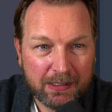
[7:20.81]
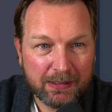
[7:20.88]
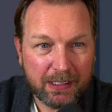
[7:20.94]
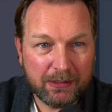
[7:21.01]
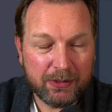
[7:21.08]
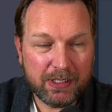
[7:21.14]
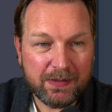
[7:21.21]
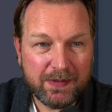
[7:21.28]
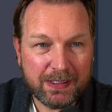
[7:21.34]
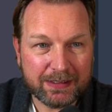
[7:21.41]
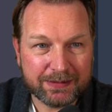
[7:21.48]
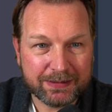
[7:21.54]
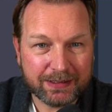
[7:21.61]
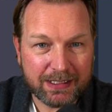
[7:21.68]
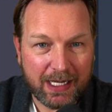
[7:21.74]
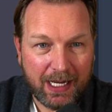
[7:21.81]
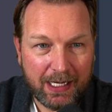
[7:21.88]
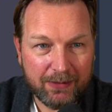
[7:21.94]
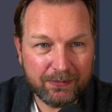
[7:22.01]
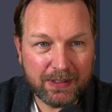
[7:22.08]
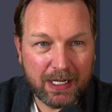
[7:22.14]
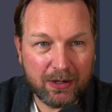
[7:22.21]
Now look at this.
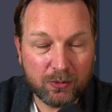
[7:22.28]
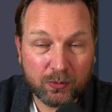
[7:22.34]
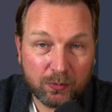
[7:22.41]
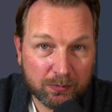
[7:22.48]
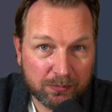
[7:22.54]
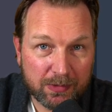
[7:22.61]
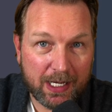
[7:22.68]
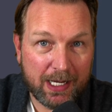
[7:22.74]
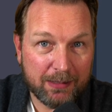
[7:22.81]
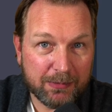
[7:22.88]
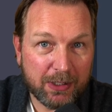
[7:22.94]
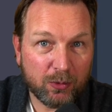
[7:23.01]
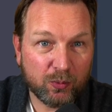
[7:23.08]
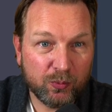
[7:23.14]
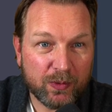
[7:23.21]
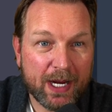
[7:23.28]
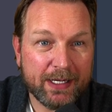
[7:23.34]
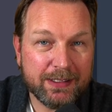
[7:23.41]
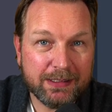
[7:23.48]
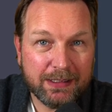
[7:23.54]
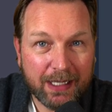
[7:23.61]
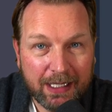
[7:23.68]
I'm now writing